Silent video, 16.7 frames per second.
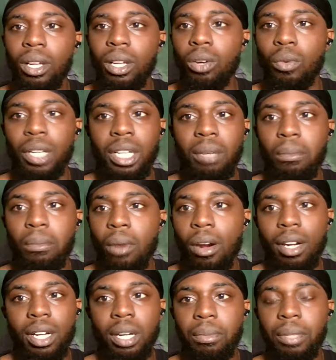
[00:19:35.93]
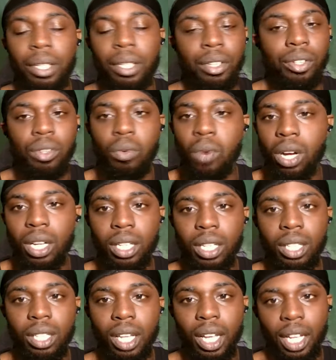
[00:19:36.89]
We can mark up either
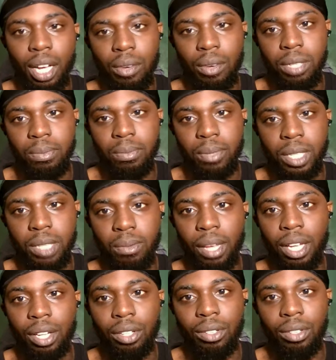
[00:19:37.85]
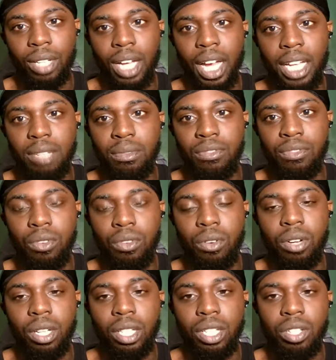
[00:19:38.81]
one. Like I was explaining to you guys
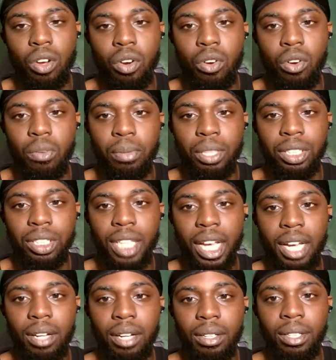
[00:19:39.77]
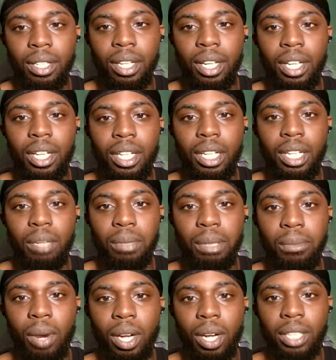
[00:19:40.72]
before, this whole push down could be
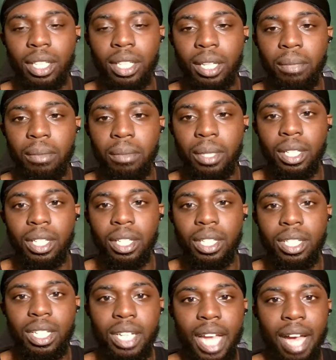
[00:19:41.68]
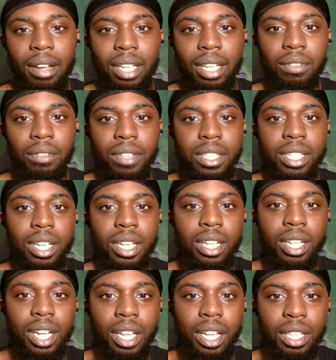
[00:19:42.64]
marked up to now give us
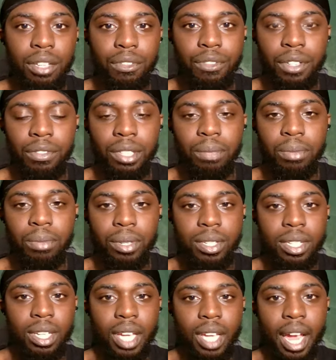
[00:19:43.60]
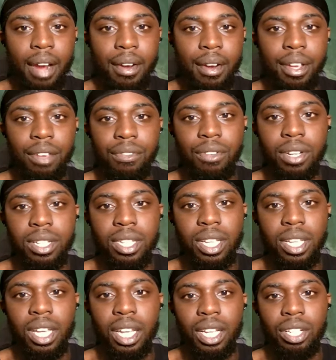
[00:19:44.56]
another 50% area for us
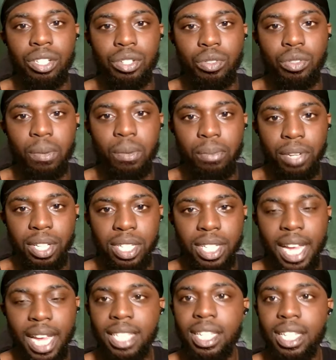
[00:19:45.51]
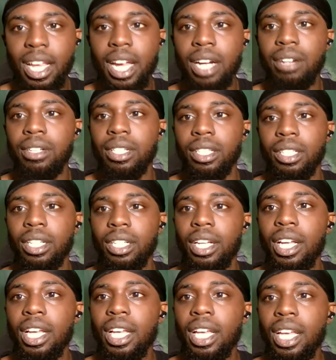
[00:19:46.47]
to get into, a precise area
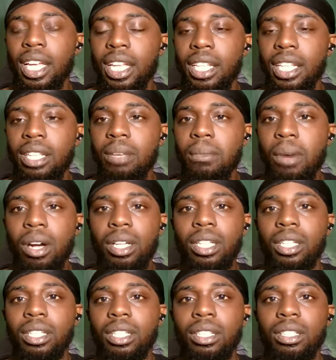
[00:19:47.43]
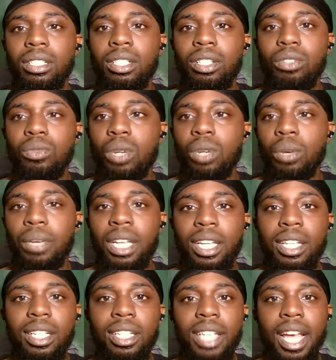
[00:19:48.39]
in the market where we
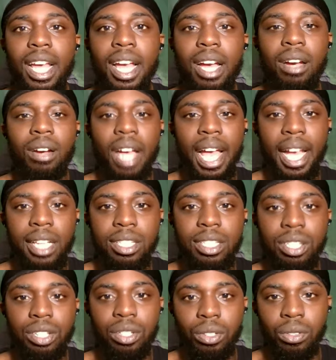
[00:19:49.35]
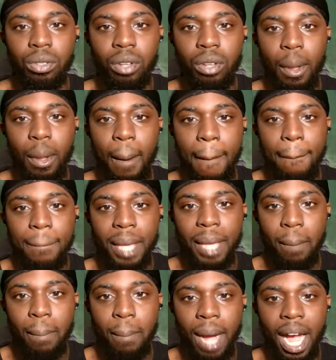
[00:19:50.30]
can now execute
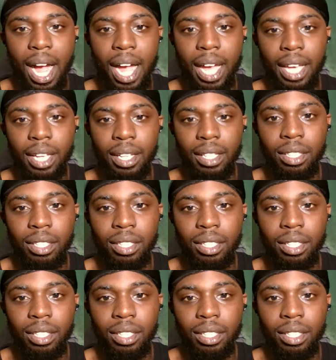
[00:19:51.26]
a buy